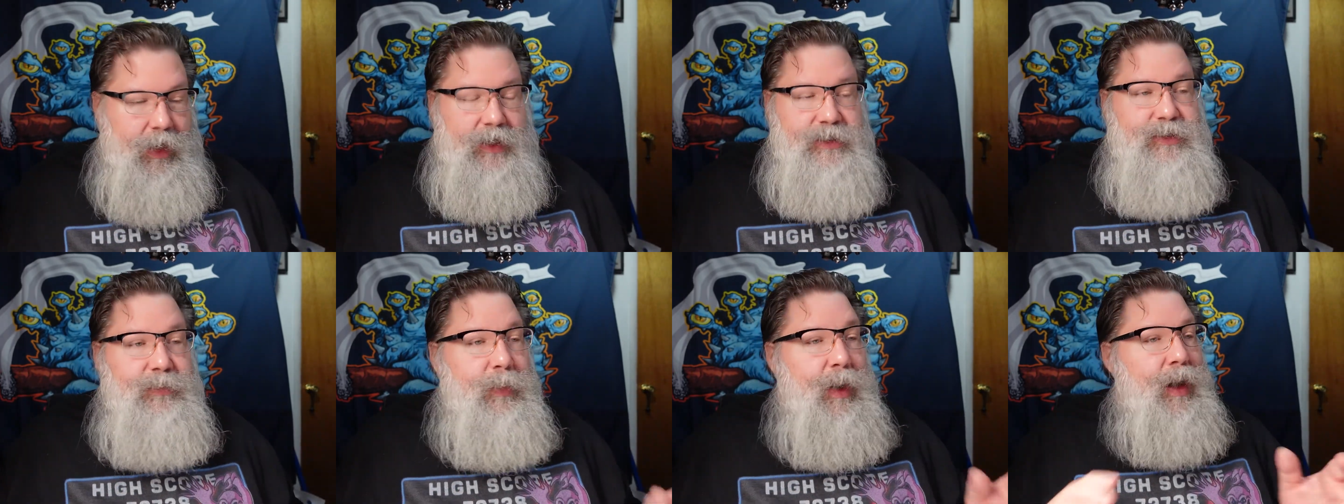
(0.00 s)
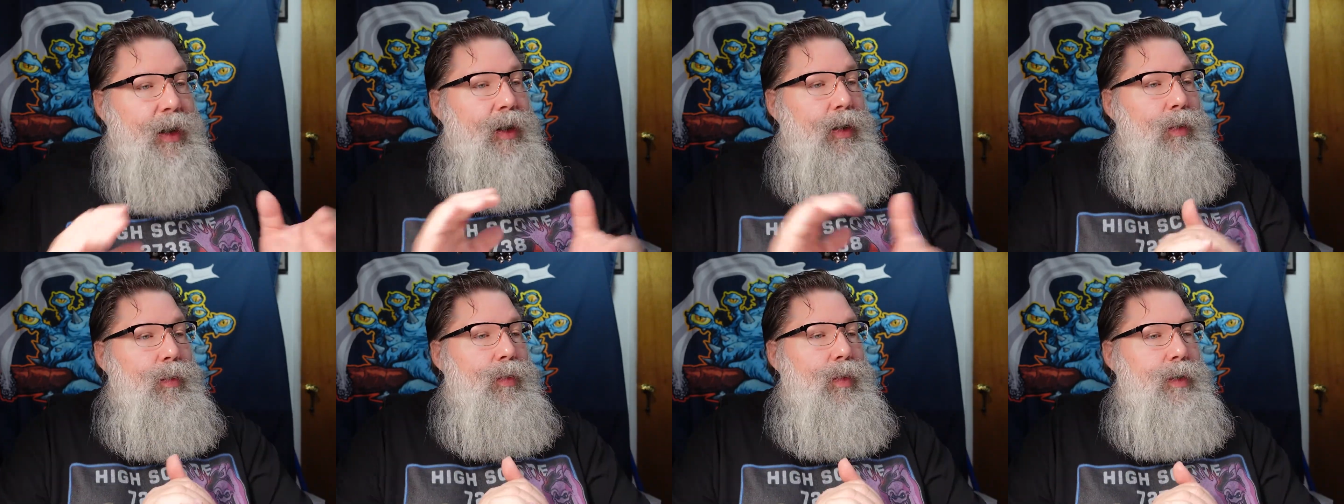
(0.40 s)

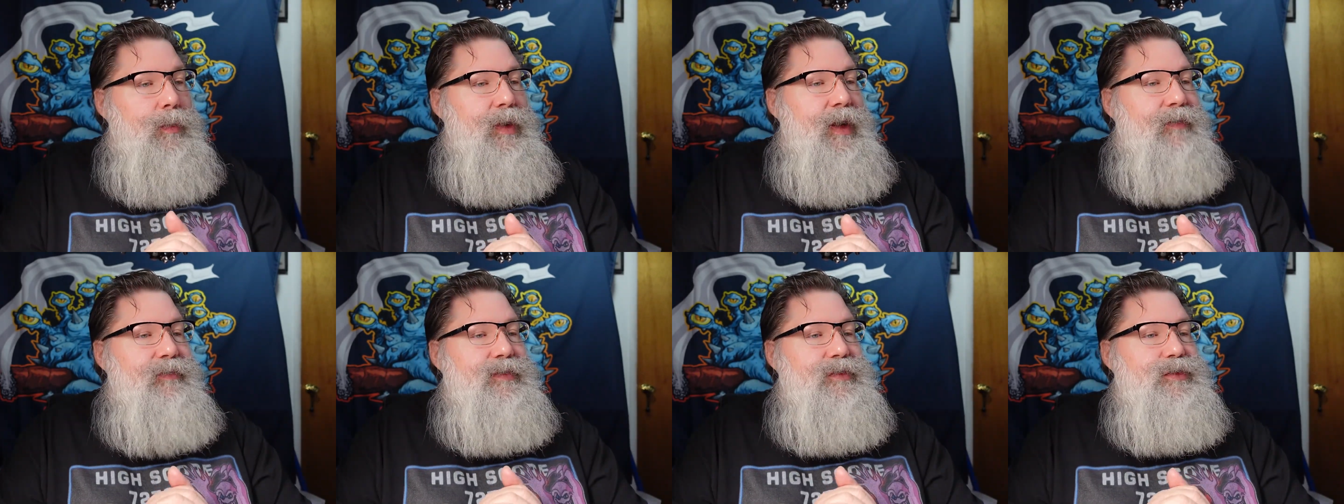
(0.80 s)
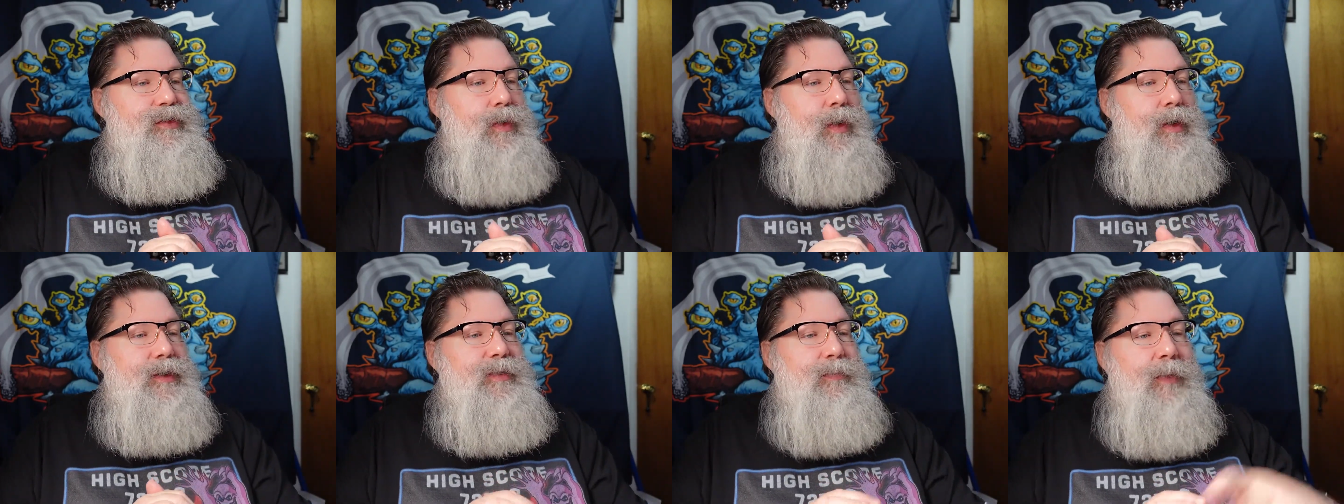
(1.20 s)
Tomorrow, what do we have in
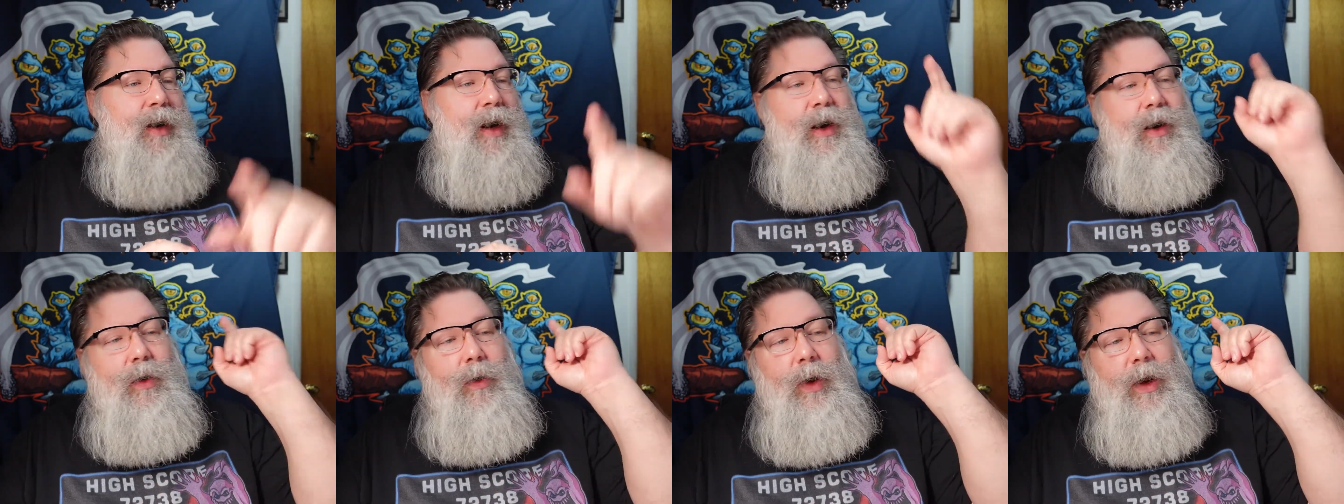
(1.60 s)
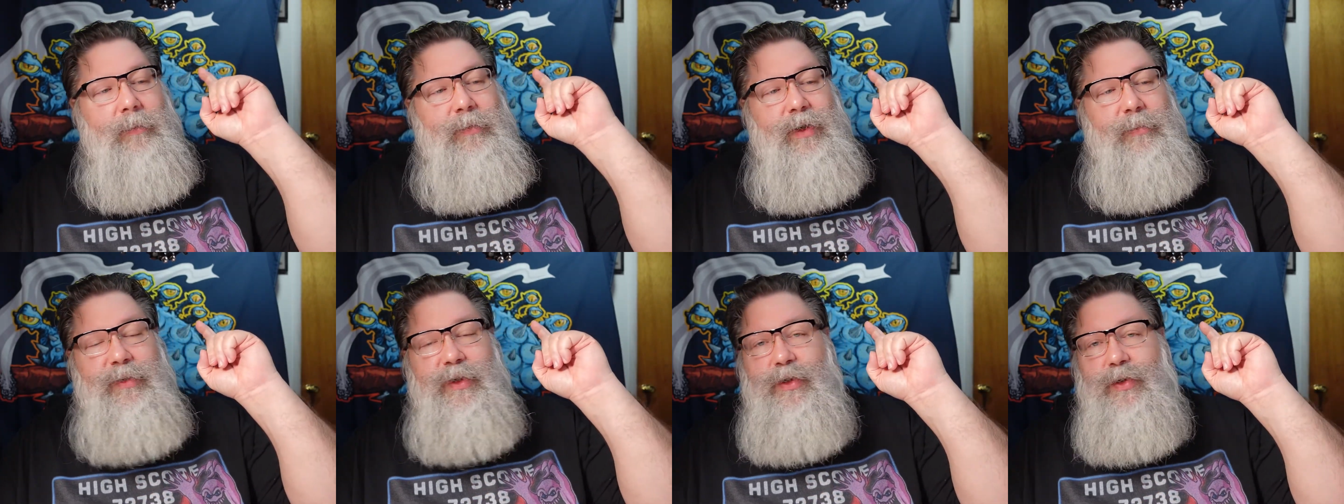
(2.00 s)
store? Tomorrow, I'm going
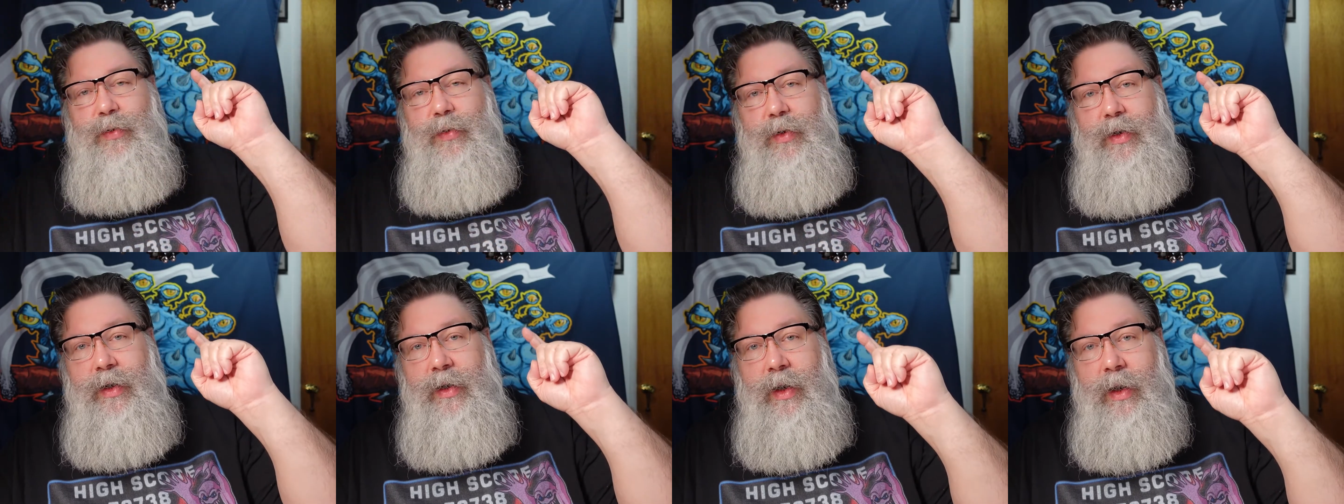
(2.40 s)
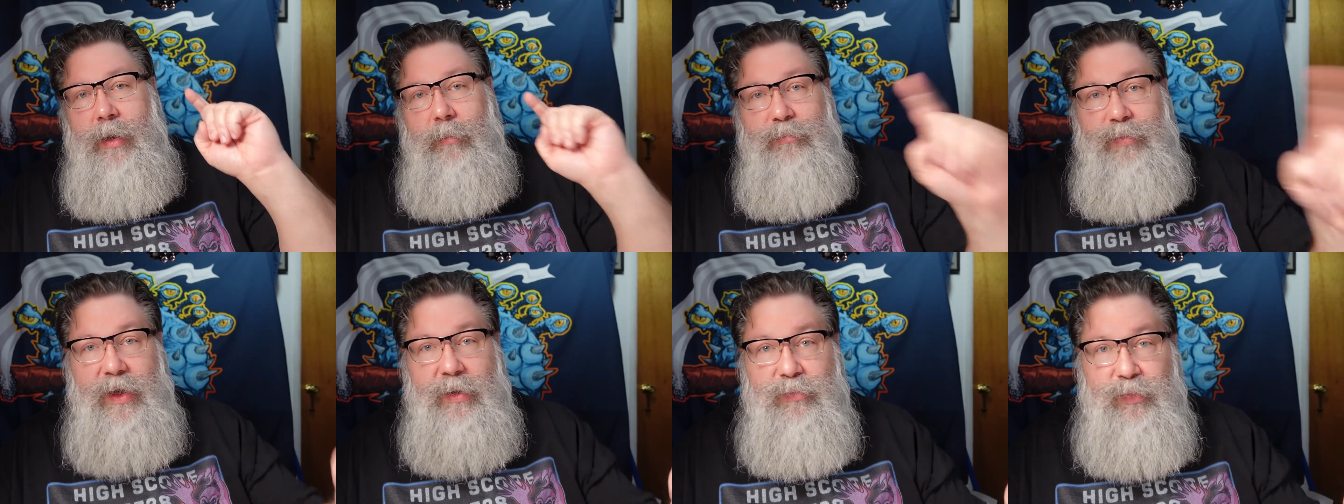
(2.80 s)
to be doing
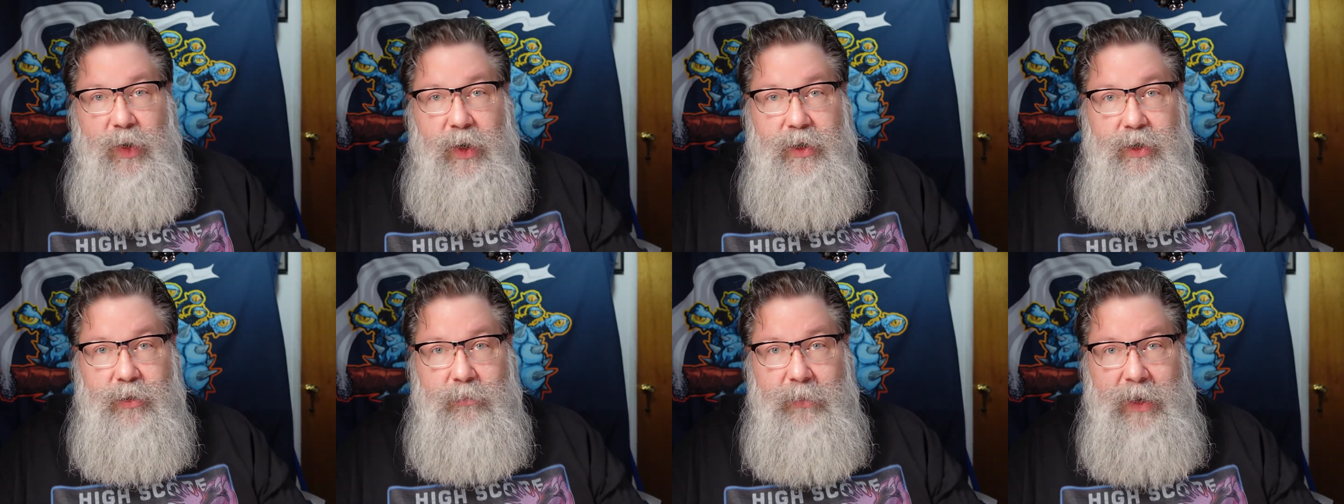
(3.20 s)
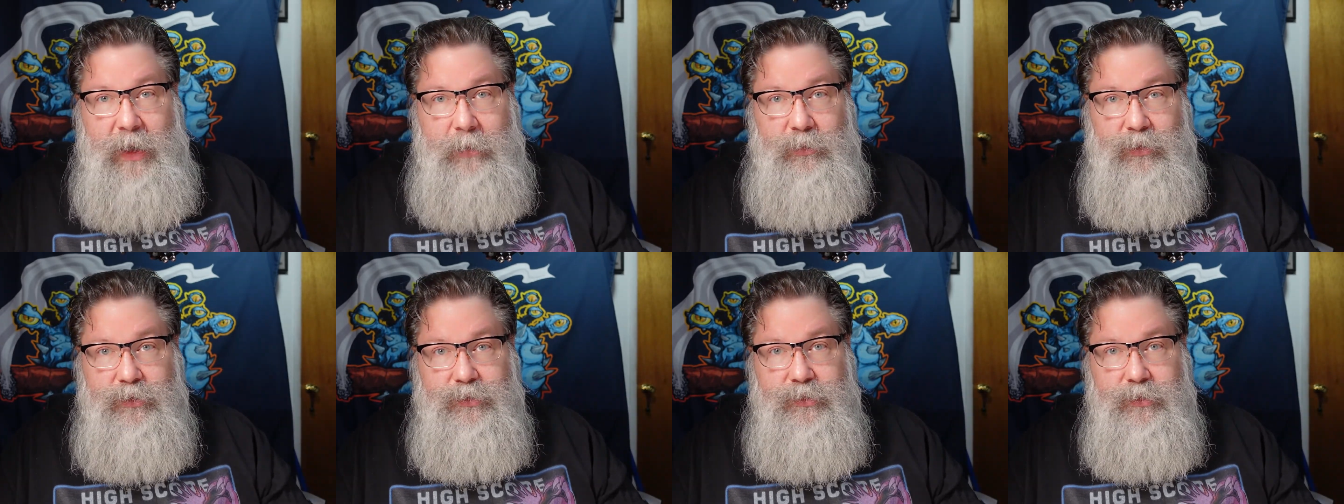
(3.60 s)
big predator
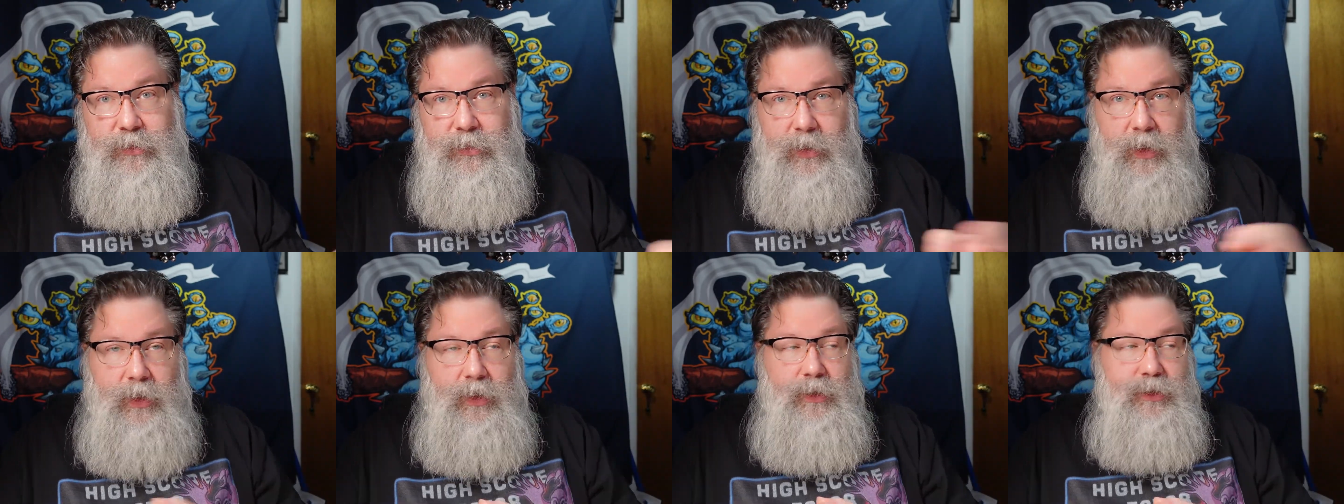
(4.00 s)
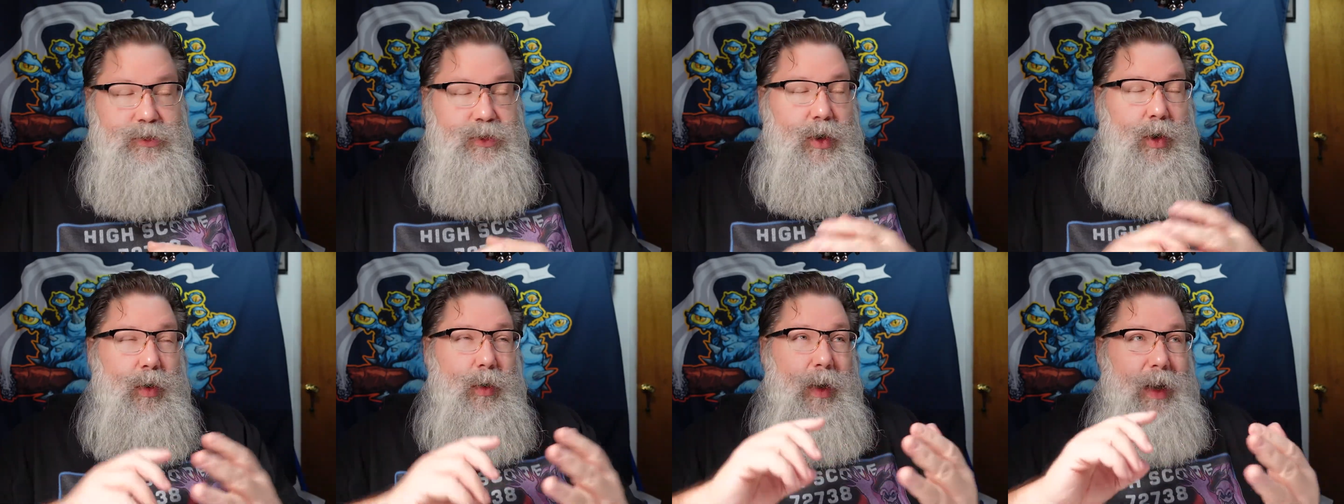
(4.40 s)
mammals.
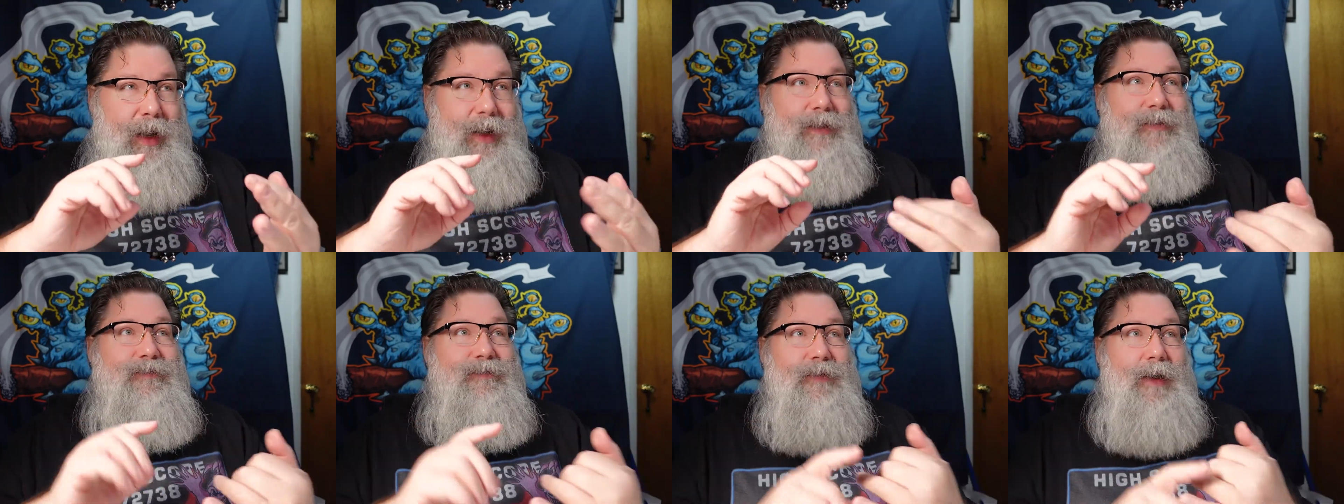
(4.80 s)
So I